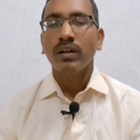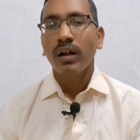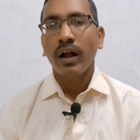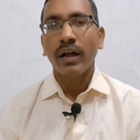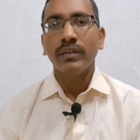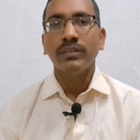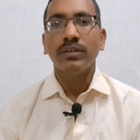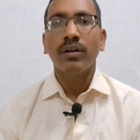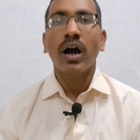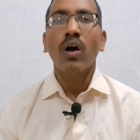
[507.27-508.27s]
and
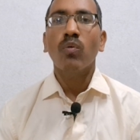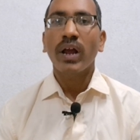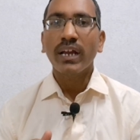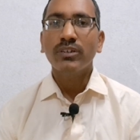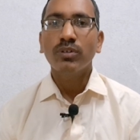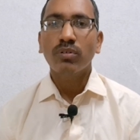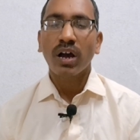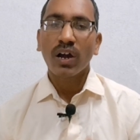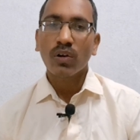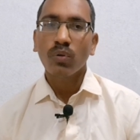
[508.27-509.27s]
I would like to
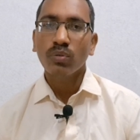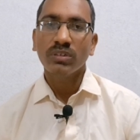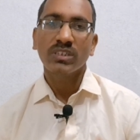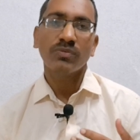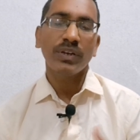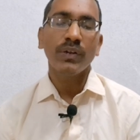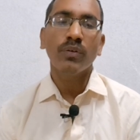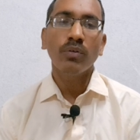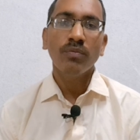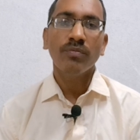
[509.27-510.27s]
conclude this
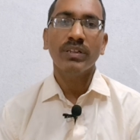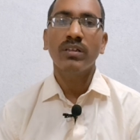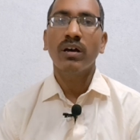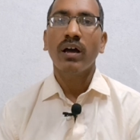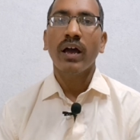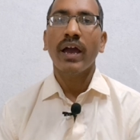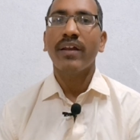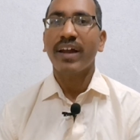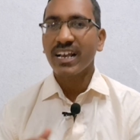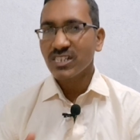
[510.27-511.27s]
video with a
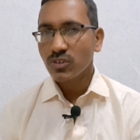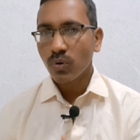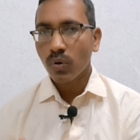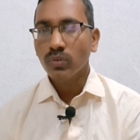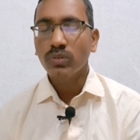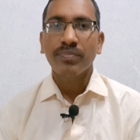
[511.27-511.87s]
nice quote.